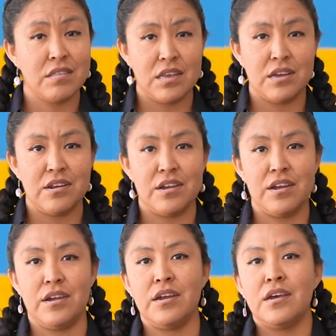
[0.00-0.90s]

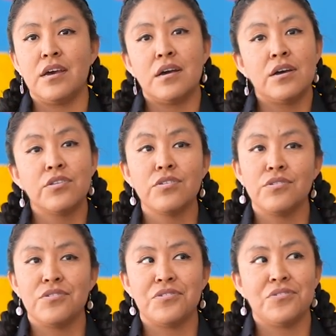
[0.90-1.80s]
theater
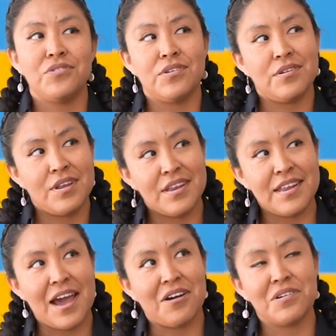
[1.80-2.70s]
to
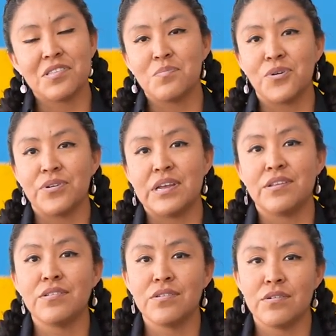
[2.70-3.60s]
now it's more
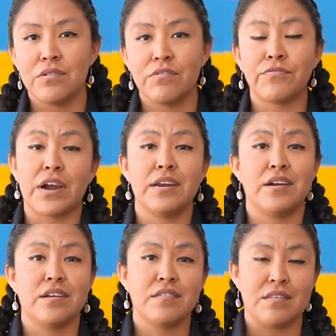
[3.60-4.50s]
into fine
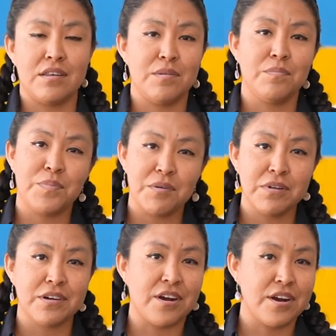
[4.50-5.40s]
arts and
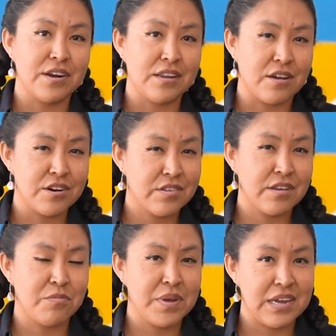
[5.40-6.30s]
public art and large
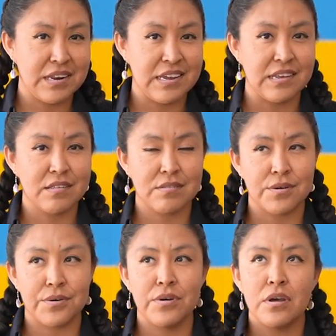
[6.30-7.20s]
scale paintings
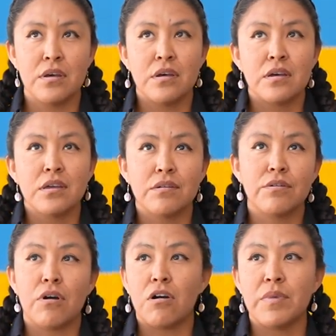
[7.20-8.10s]
so you
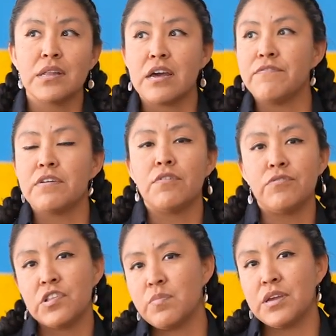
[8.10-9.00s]
know all my life I've
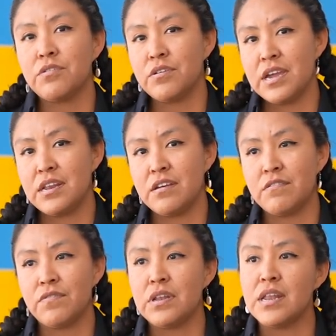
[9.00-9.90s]
always been
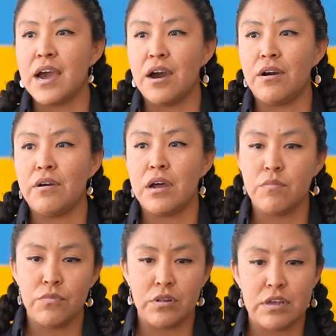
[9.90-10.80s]
creative and now
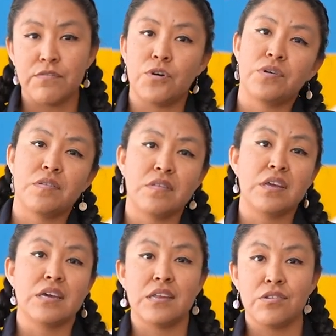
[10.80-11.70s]
I'm really
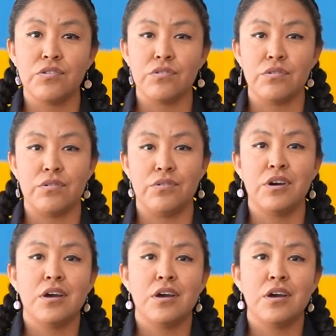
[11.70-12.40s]
focusing into